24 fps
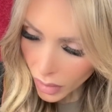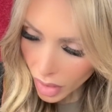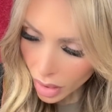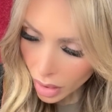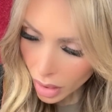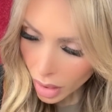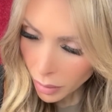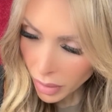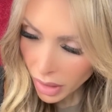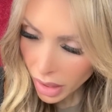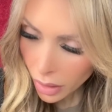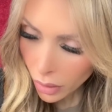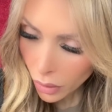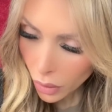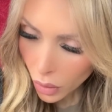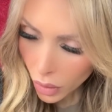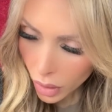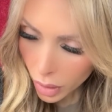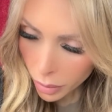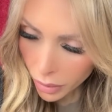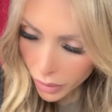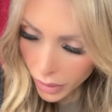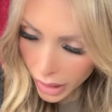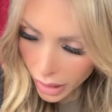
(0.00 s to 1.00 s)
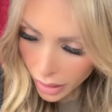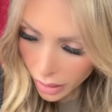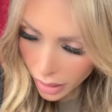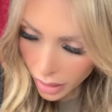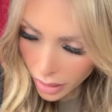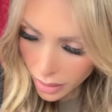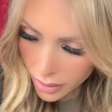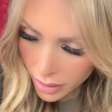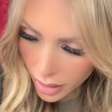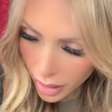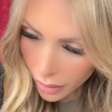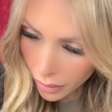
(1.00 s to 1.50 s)
Let me incorporate
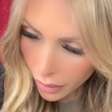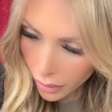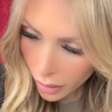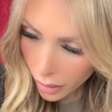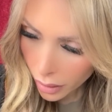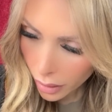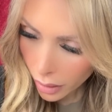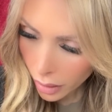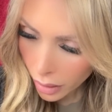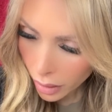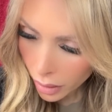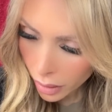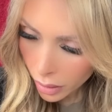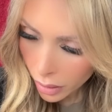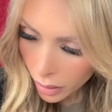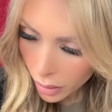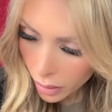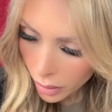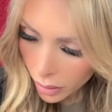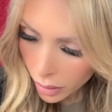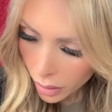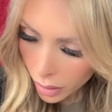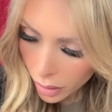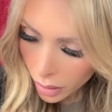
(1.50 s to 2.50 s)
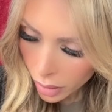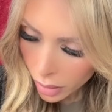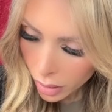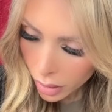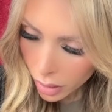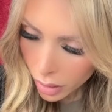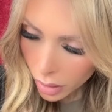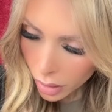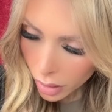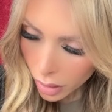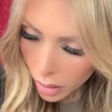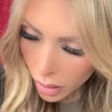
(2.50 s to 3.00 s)
these other
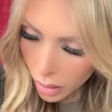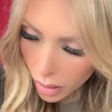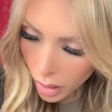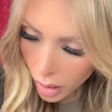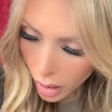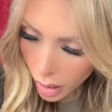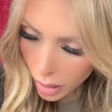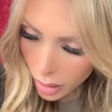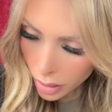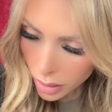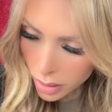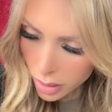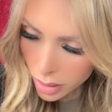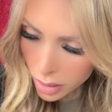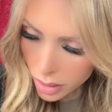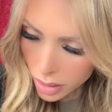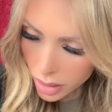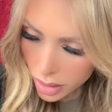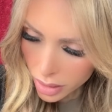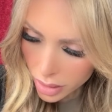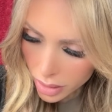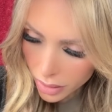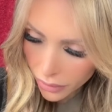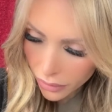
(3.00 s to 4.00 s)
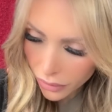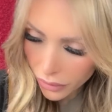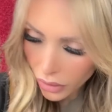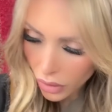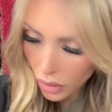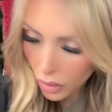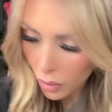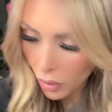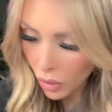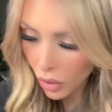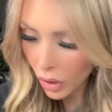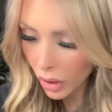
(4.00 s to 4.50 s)
cards. There's just a
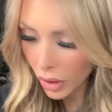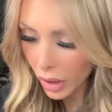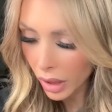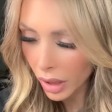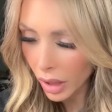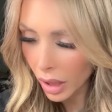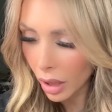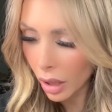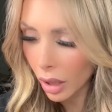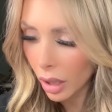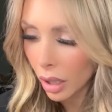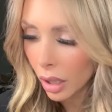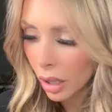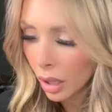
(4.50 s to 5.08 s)
few more here.